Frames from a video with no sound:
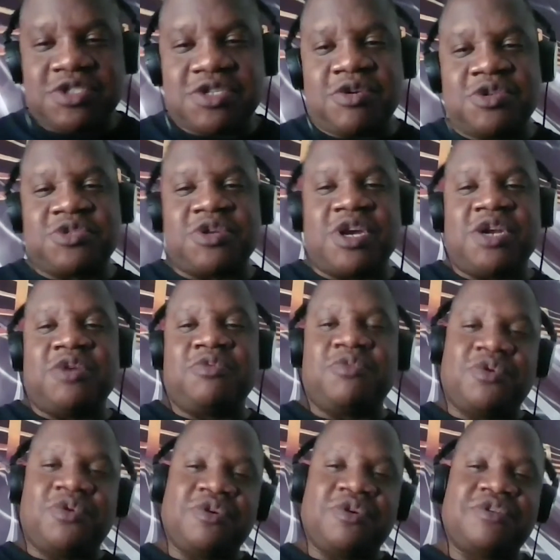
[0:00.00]
Soul Train
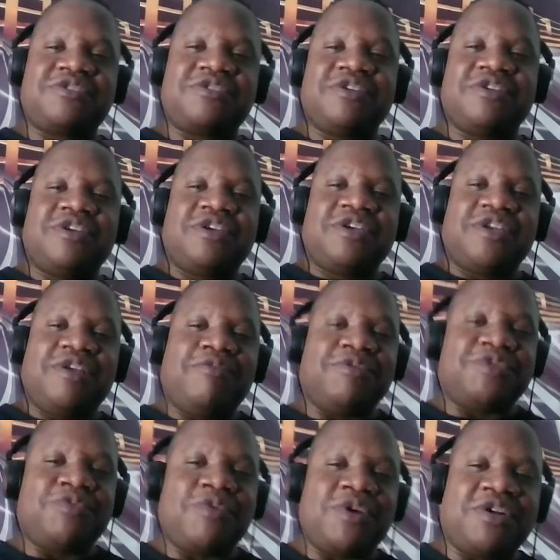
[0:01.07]
Awards, he
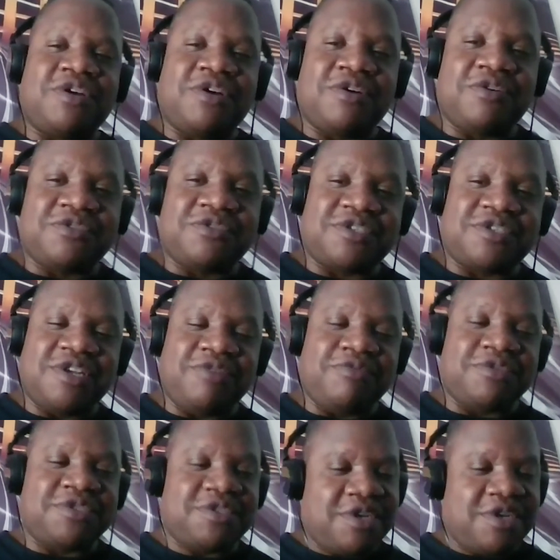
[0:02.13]
was one of the hosts. He
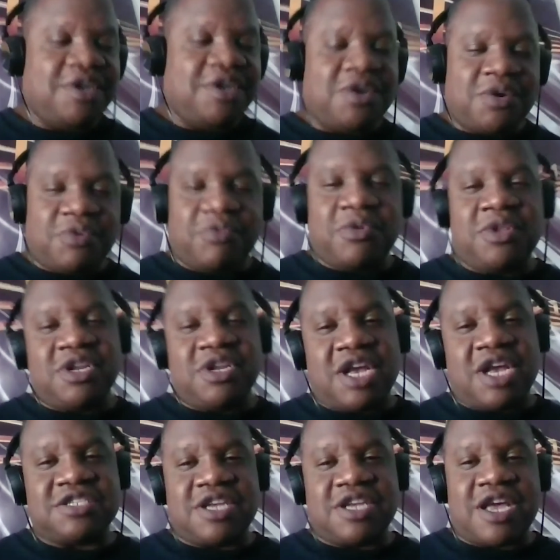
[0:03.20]
was a really
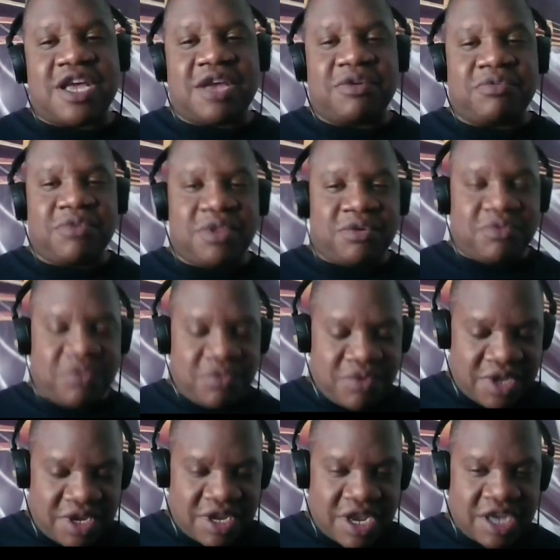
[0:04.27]
nice guy.
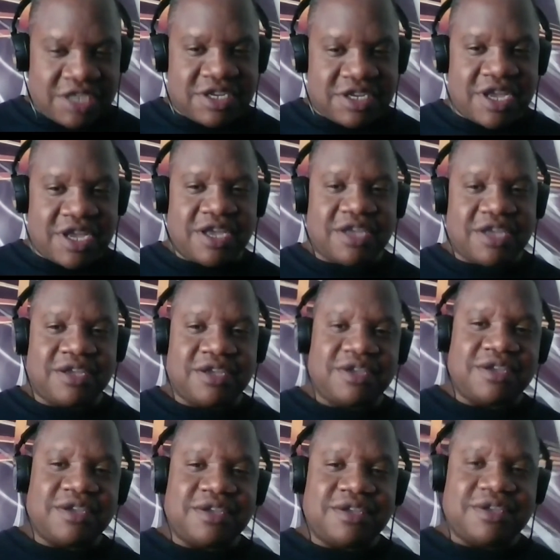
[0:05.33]
Really nice guy.
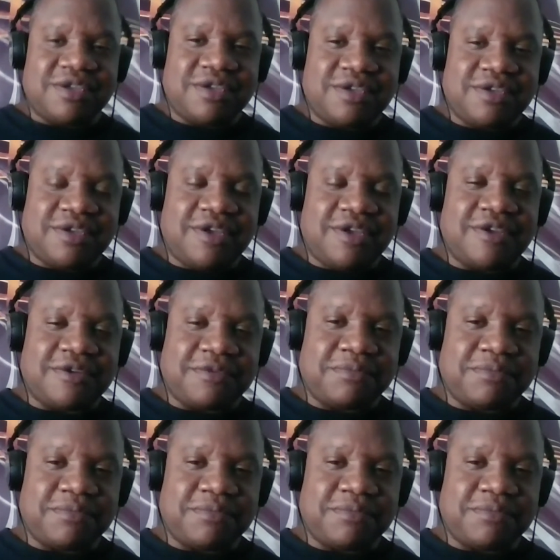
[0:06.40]
Cool, yeah, man.